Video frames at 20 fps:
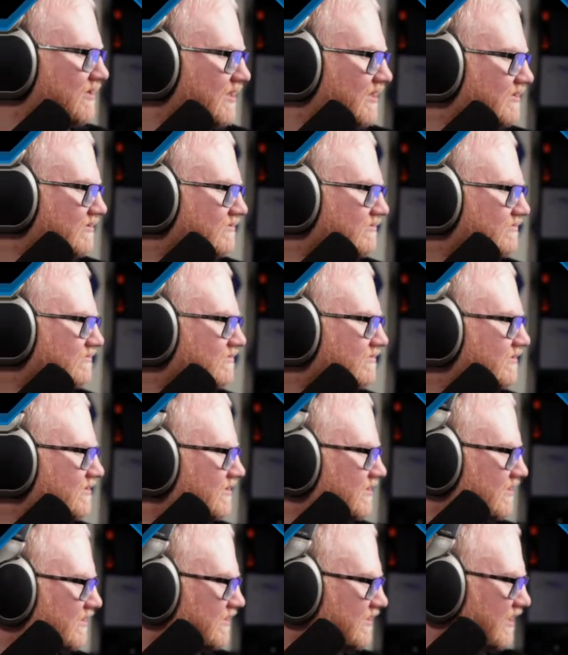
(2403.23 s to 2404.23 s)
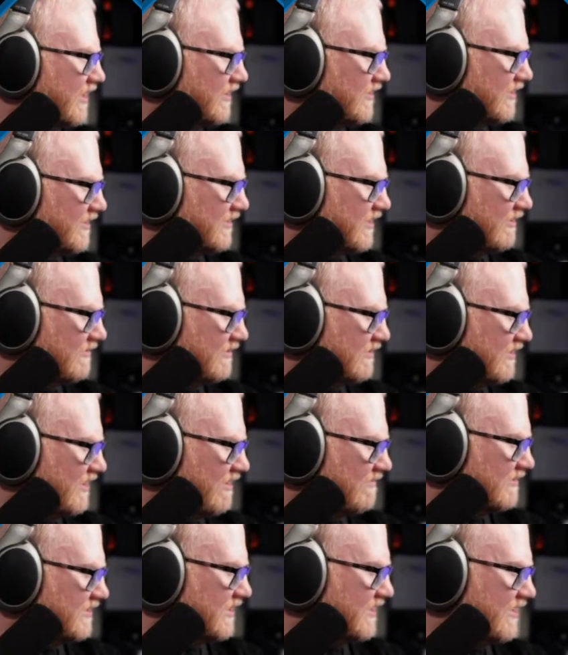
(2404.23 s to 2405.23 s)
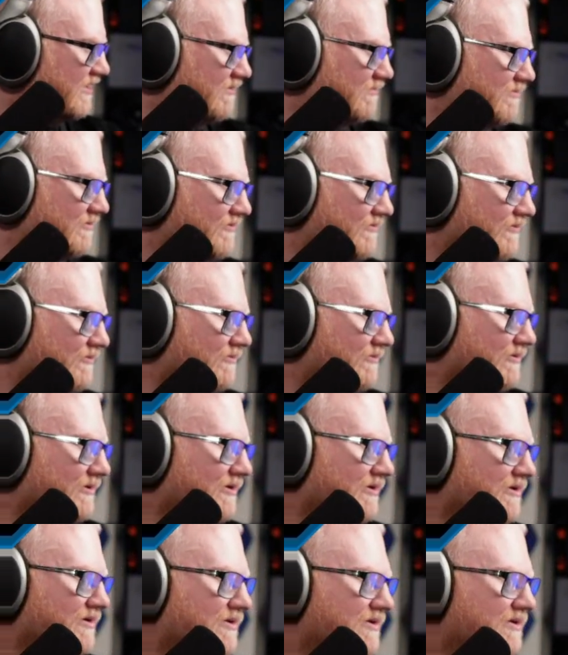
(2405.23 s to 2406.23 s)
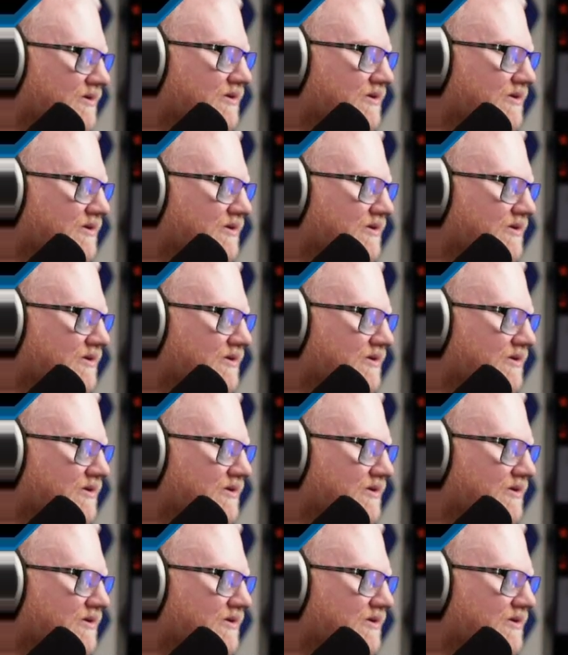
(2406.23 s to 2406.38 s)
but I think that was commented out before.